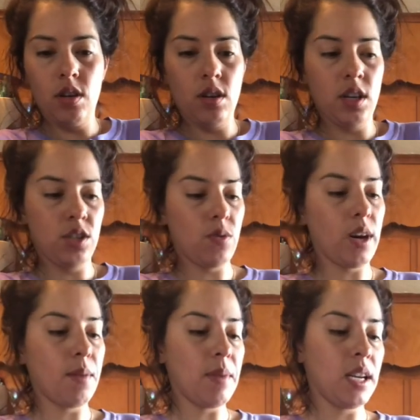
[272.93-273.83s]
It's
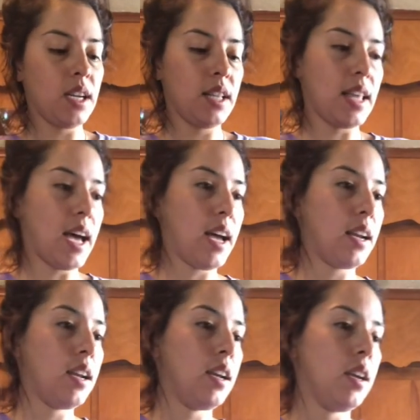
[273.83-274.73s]
recommended that
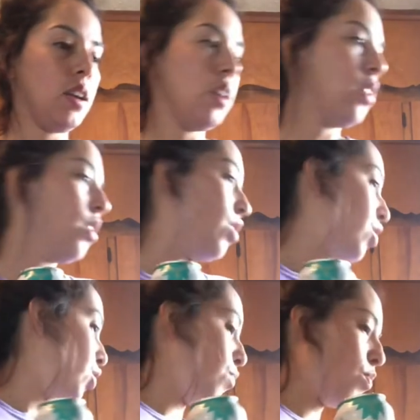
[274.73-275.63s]

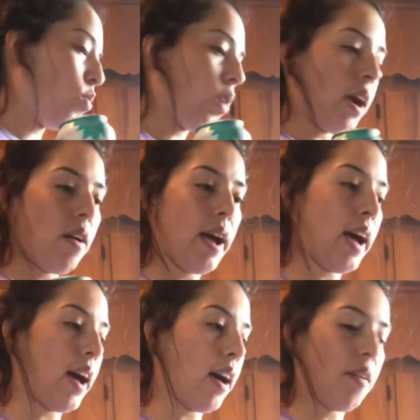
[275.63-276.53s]
you pour out
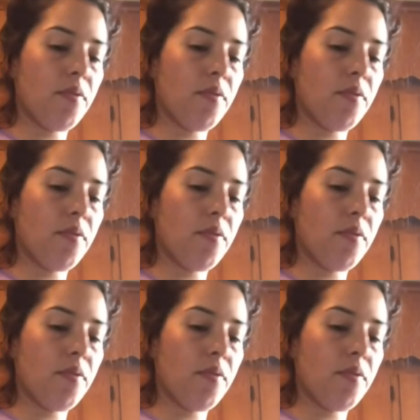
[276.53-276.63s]
half.